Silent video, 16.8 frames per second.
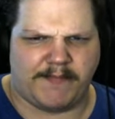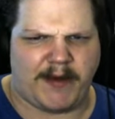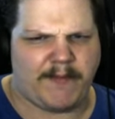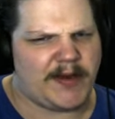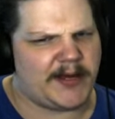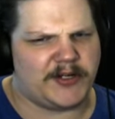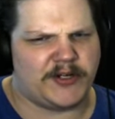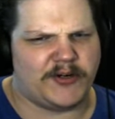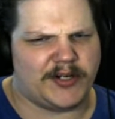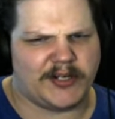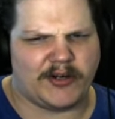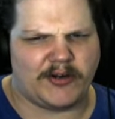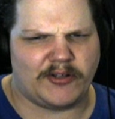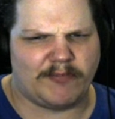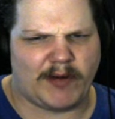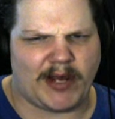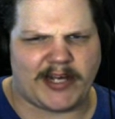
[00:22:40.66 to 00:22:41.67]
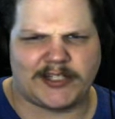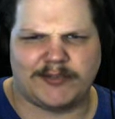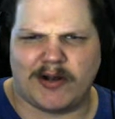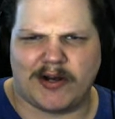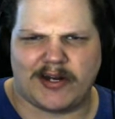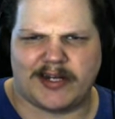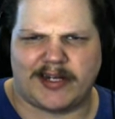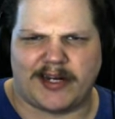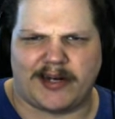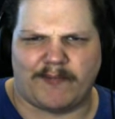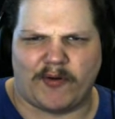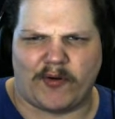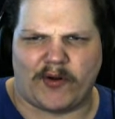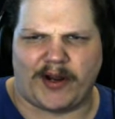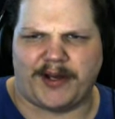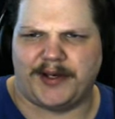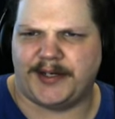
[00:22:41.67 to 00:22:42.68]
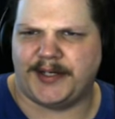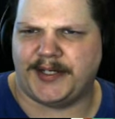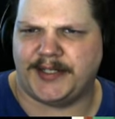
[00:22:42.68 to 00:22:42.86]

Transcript: Maybe I shouldn't go to Black's Market anymore.